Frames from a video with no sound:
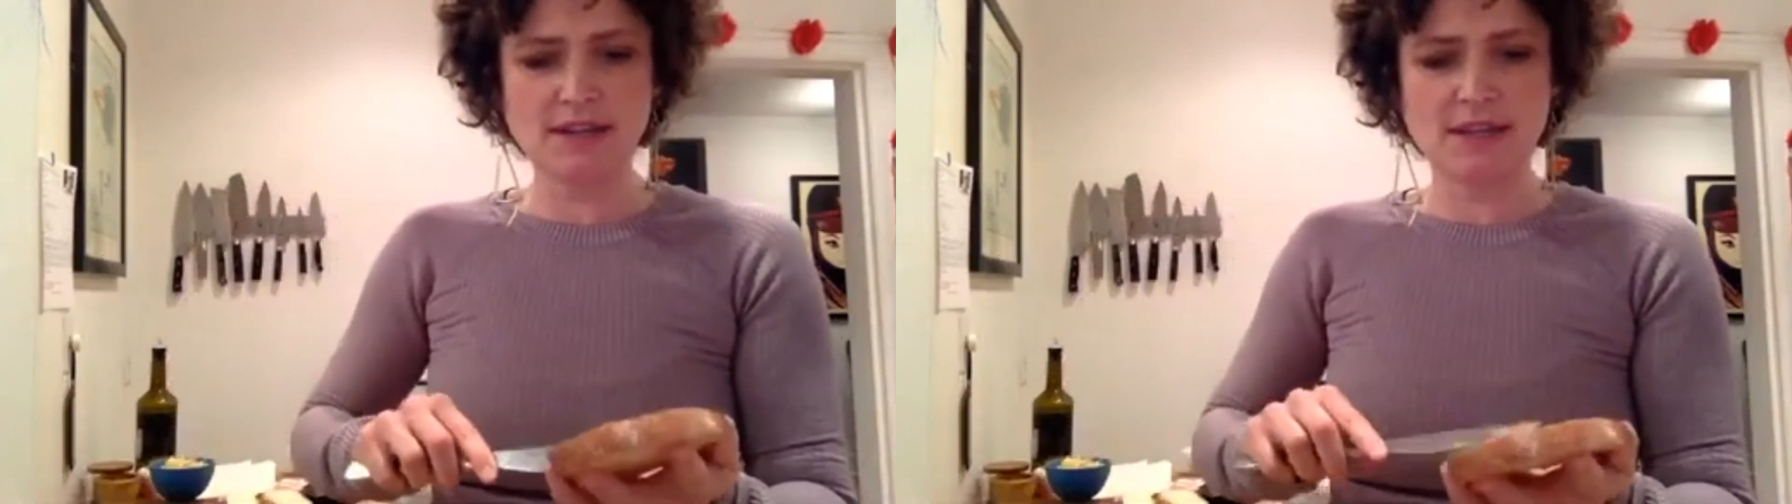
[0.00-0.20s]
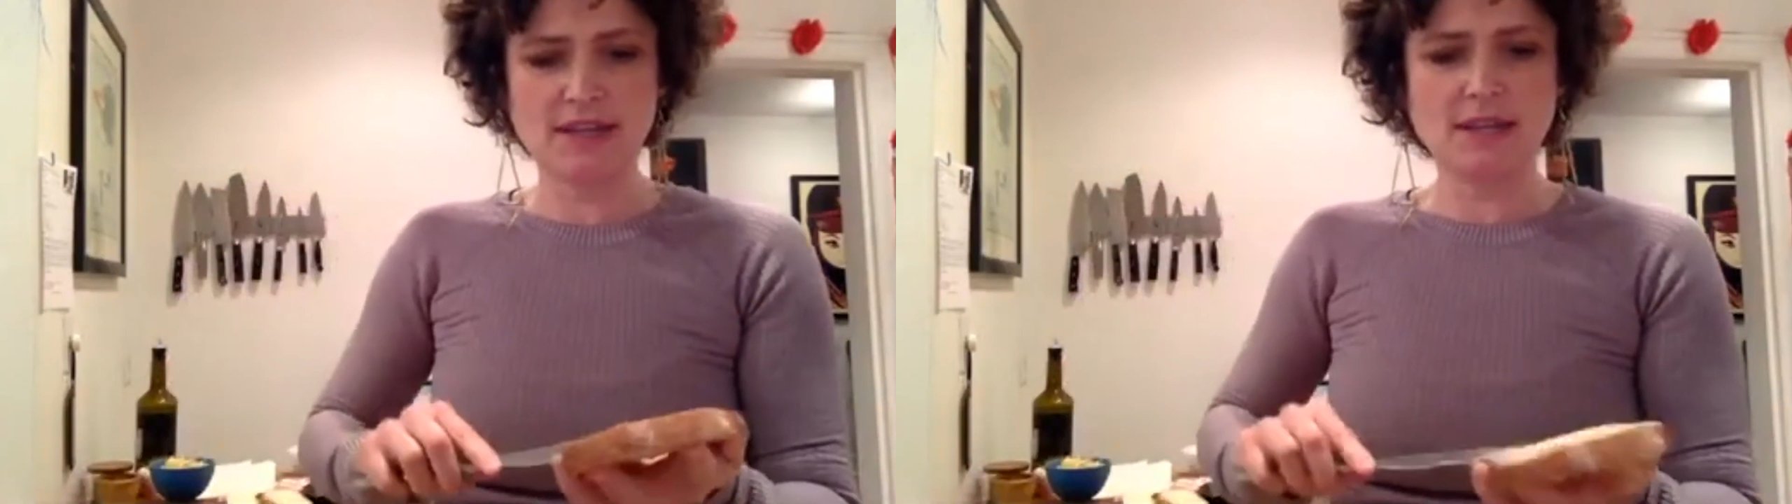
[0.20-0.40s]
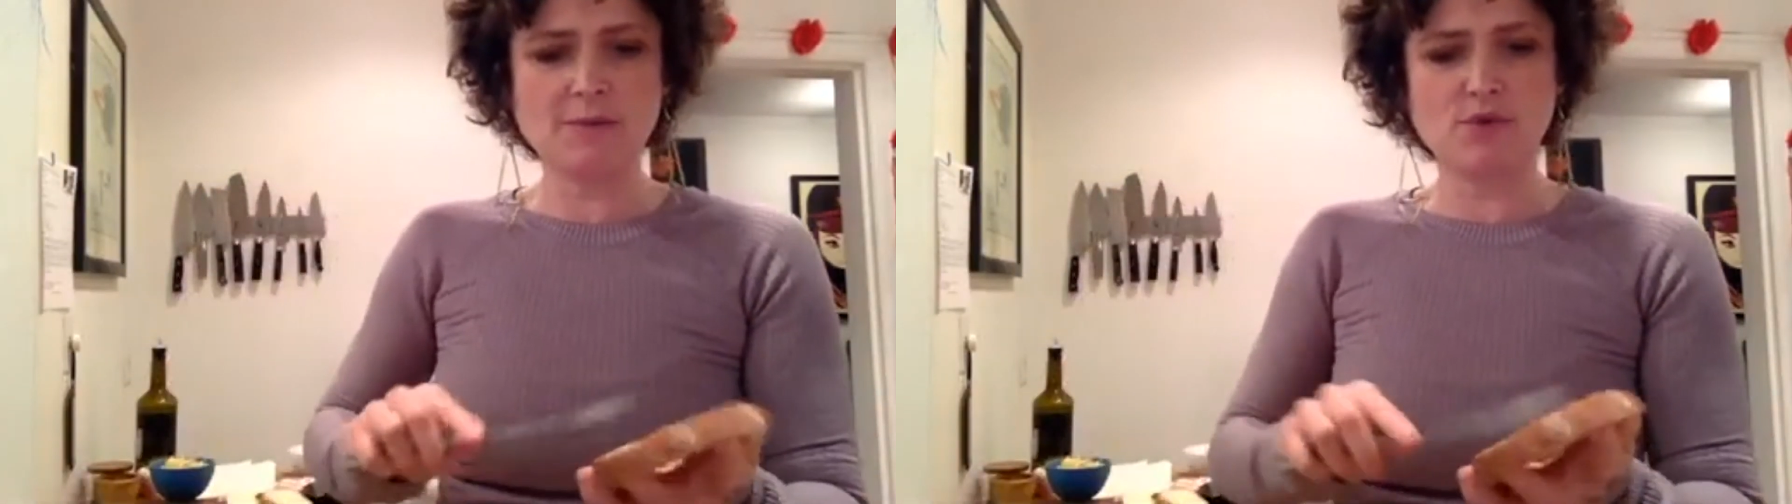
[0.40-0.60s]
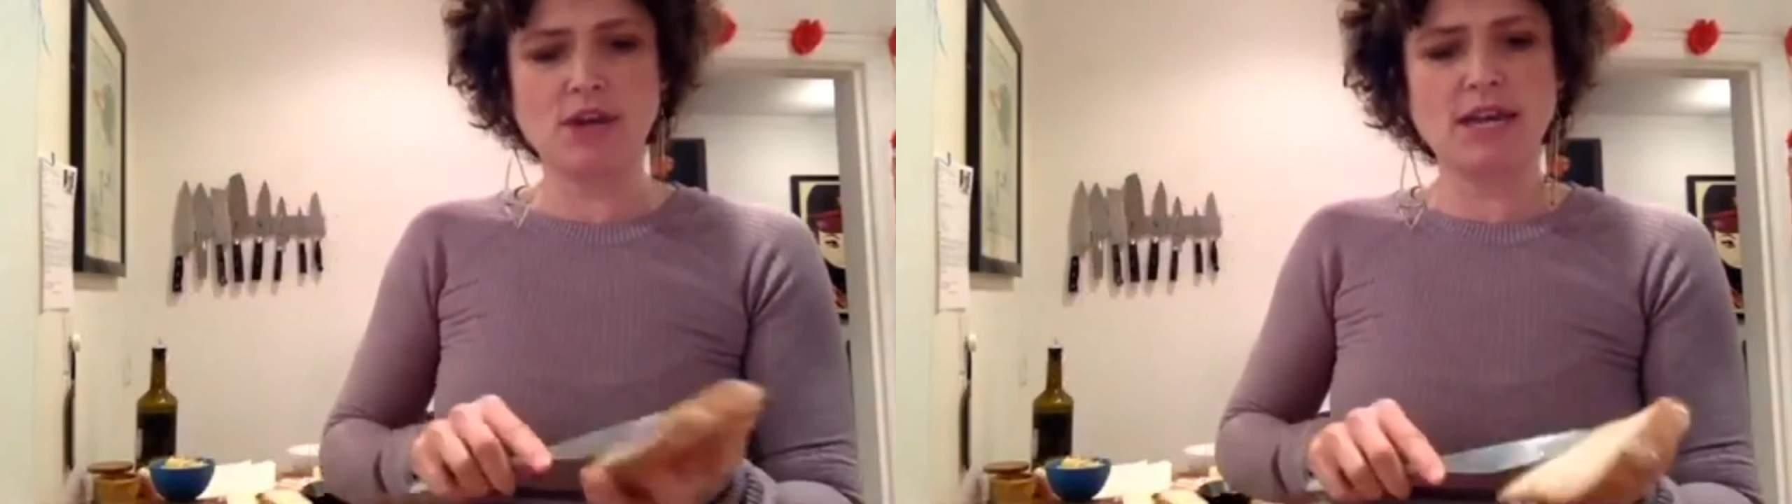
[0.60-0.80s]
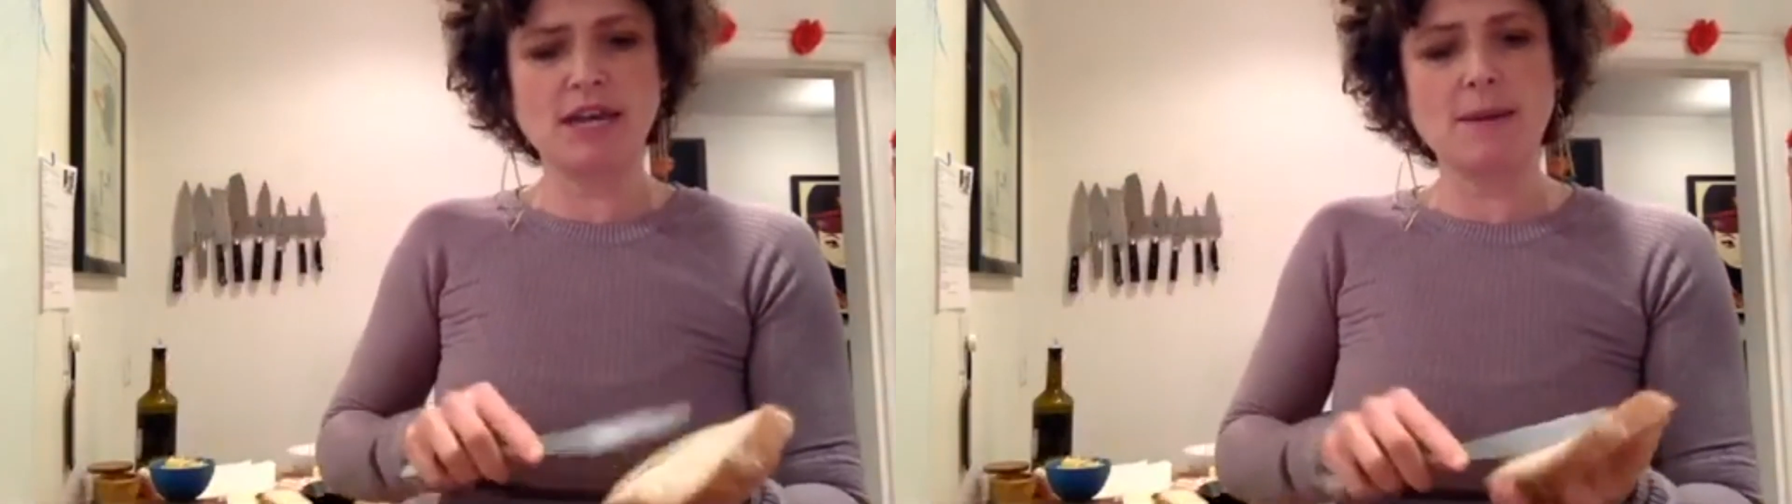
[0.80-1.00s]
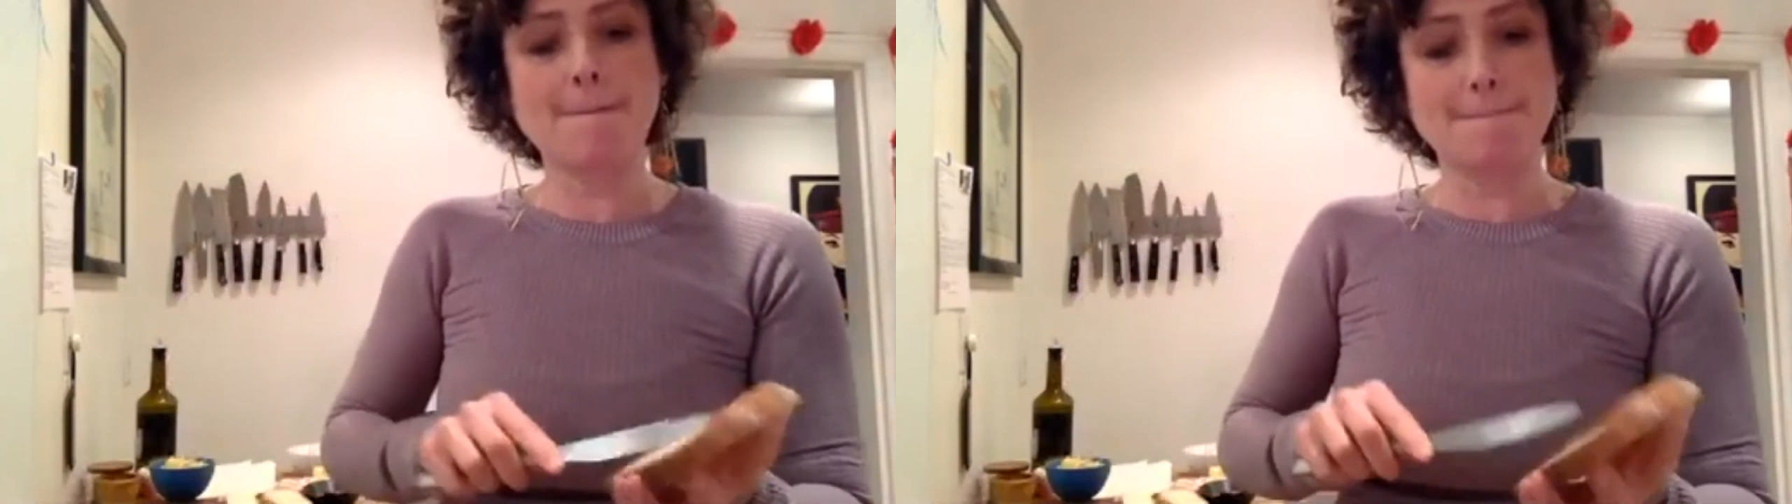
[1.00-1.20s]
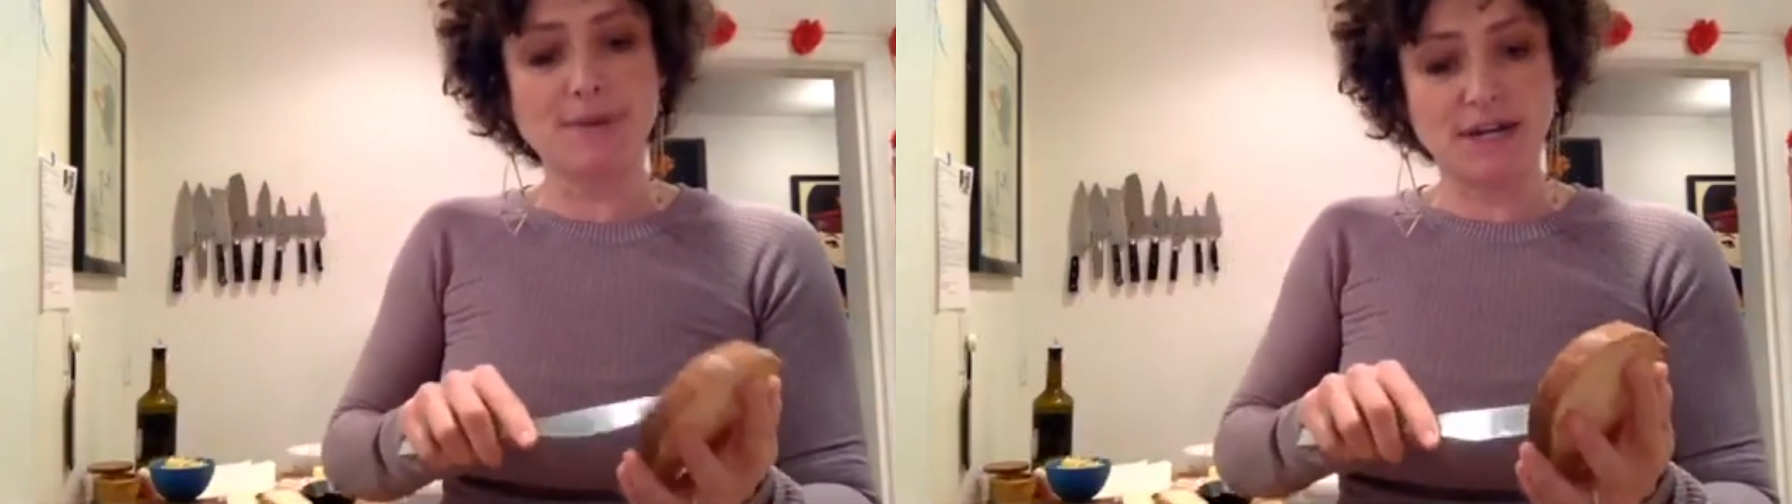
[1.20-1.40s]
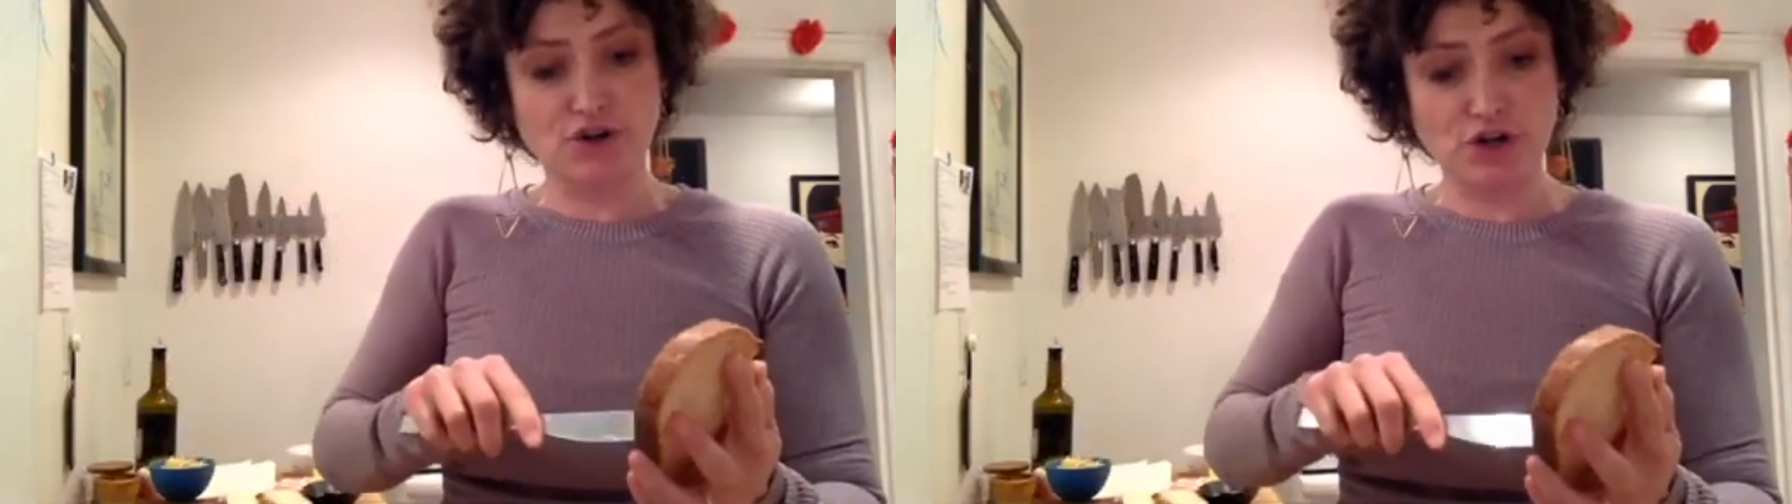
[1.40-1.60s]
the bread
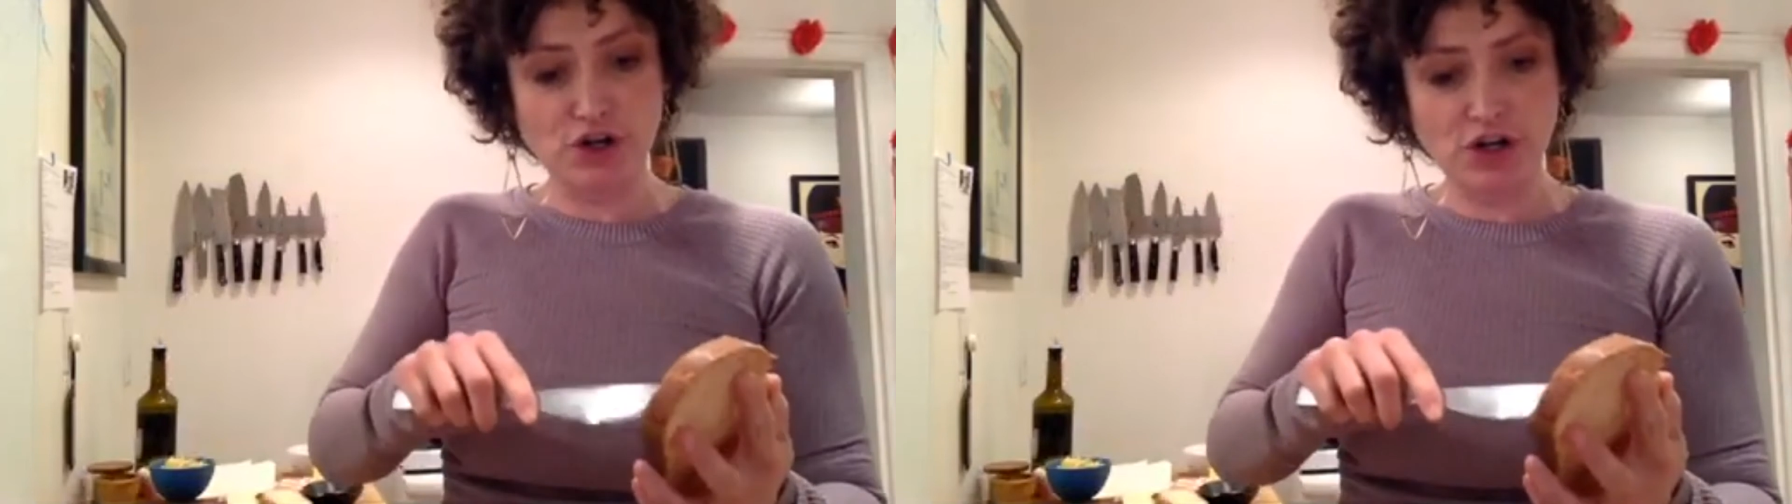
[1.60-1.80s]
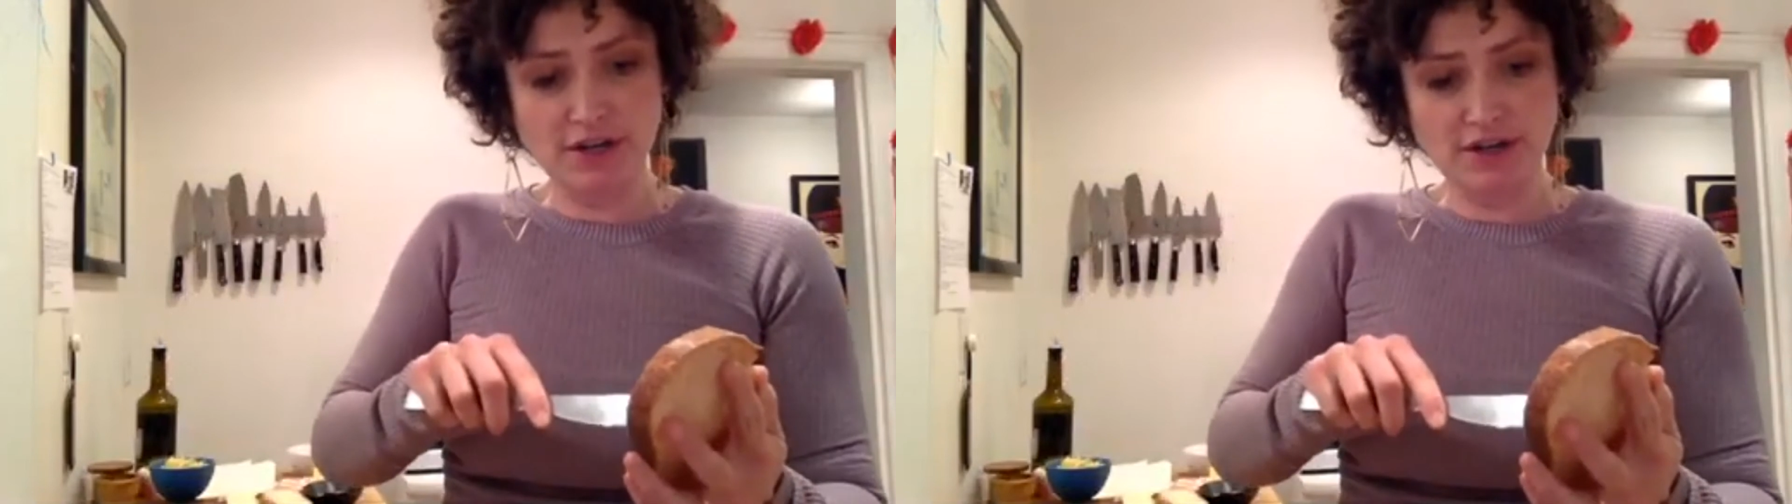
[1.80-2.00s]
buttered.